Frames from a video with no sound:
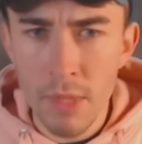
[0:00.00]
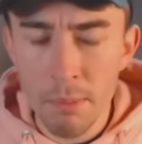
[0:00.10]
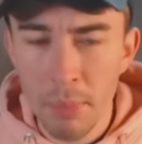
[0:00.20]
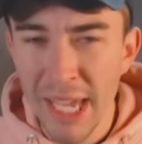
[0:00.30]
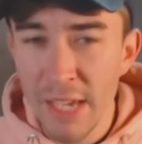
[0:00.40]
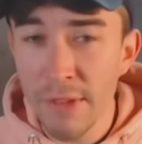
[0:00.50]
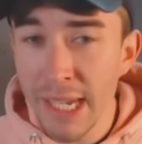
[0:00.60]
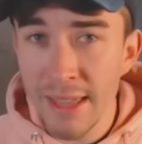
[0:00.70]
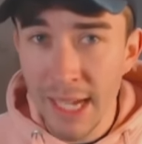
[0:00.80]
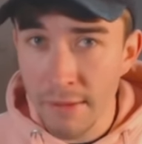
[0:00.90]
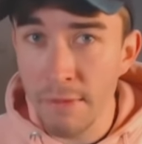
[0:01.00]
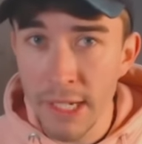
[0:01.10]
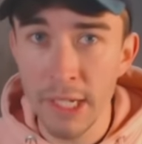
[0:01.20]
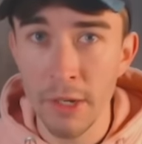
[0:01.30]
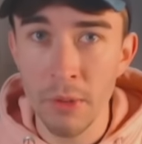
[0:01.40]
But even in that
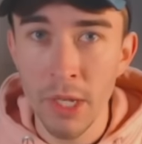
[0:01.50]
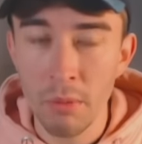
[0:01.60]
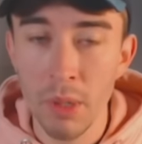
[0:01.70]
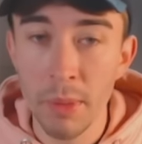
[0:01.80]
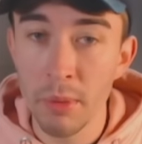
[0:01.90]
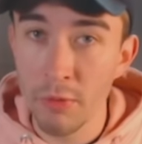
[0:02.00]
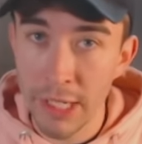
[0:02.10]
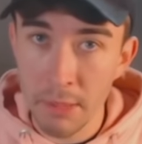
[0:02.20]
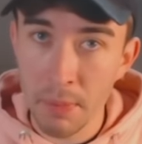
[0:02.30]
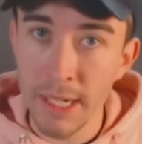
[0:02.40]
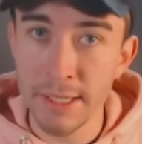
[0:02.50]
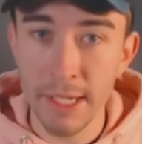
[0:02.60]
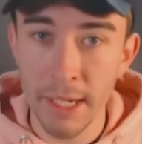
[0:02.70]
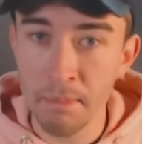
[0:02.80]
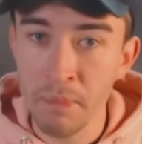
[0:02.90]
video, when we were really
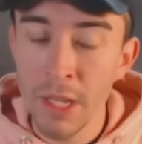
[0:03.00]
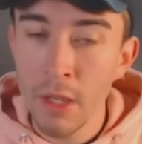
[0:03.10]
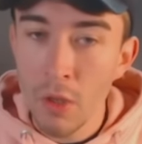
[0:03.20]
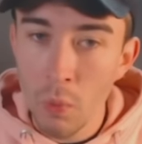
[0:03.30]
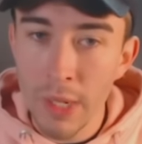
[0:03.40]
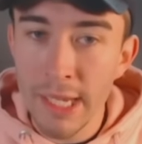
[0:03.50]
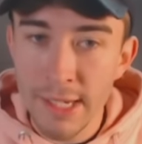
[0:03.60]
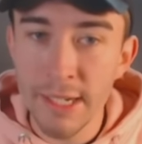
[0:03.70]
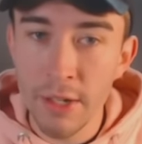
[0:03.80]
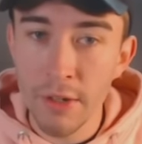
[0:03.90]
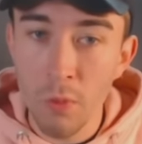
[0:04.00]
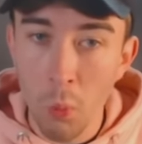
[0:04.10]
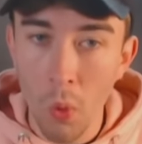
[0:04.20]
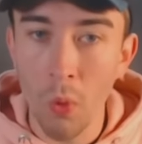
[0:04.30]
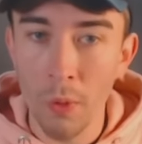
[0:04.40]
praising him, we did kind
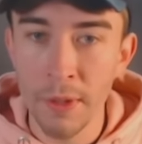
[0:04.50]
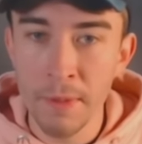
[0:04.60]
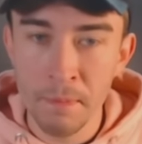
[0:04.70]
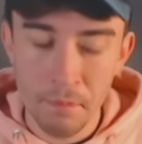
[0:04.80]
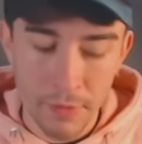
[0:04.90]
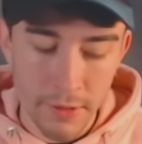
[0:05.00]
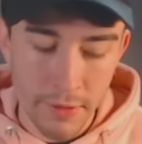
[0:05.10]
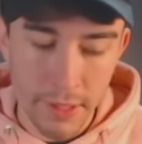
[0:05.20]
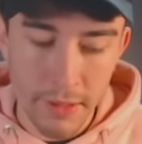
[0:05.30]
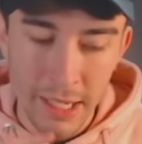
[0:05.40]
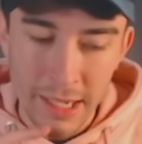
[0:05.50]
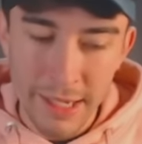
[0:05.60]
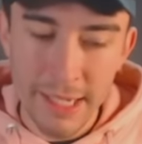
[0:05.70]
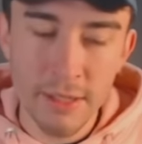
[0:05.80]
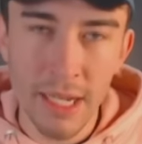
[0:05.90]
of warn that
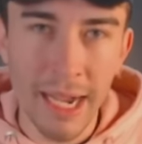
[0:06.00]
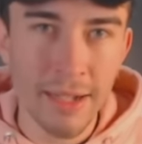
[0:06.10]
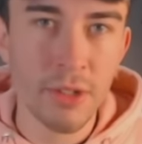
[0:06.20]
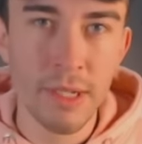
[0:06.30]
he isn't actually